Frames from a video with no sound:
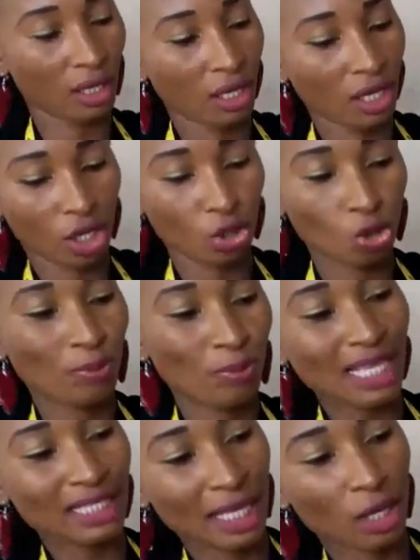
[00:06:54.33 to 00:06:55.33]
You pierce
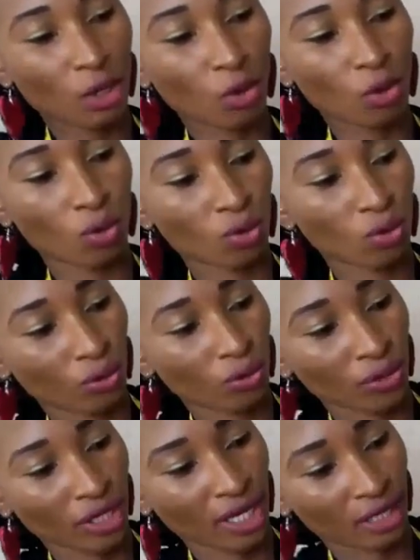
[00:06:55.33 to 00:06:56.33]
a hole
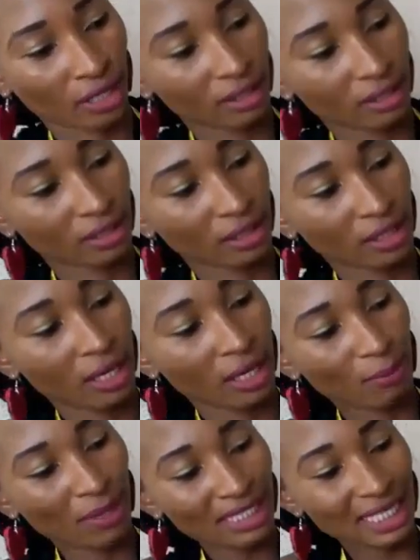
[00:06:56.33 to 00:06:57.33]
here,
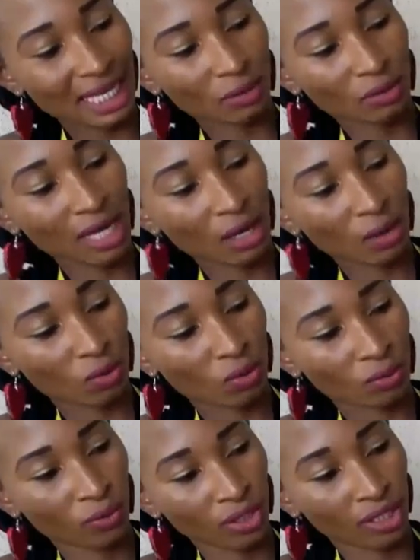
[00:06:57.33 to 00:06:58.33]
pierce another hole
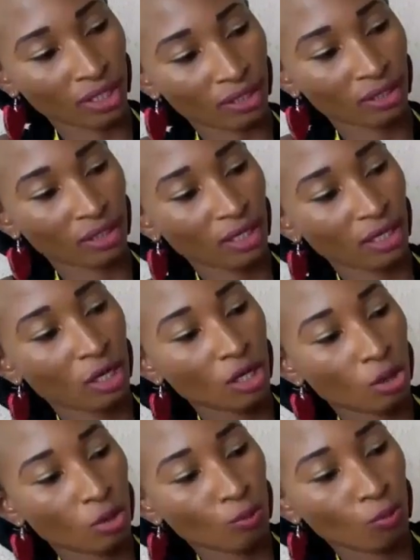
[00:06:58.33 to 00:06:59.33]
here,
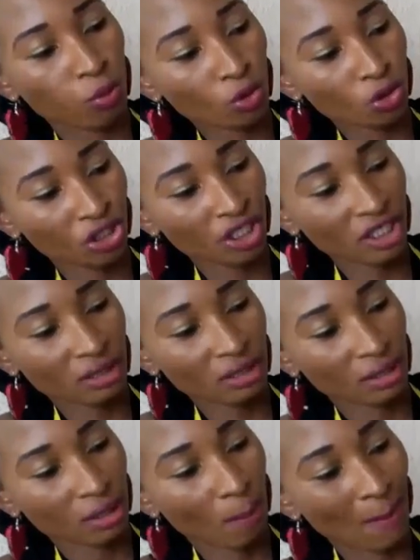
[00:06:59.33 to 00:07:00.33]
push this
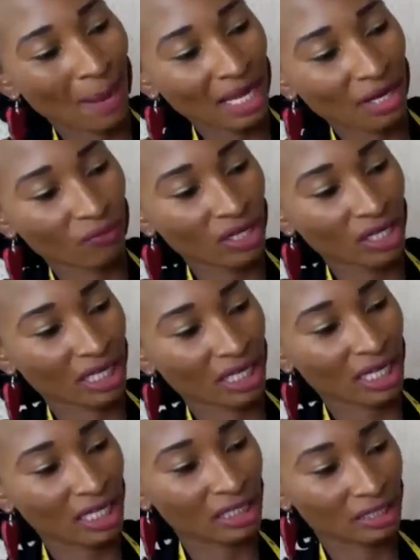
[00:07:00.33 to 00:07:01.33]
bag ring in.